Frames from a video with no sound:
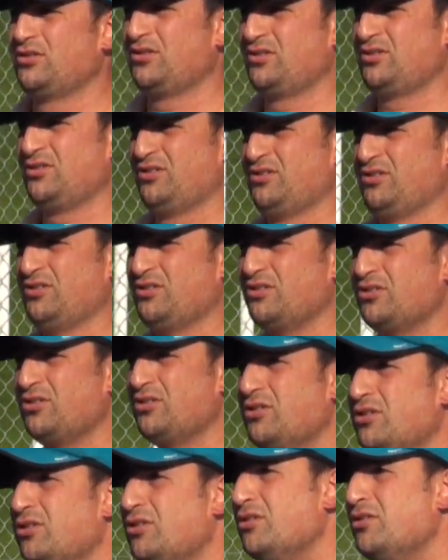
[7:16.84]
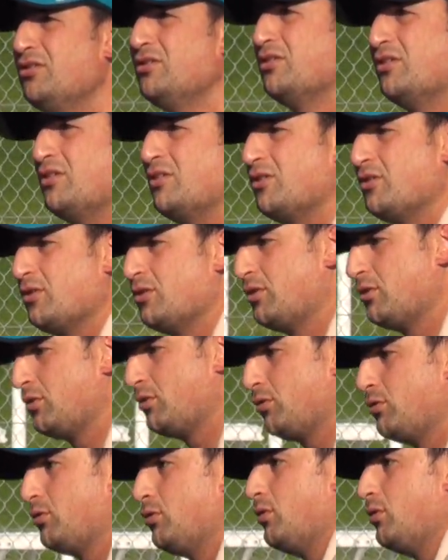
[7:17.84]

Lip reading: great for your general well-being and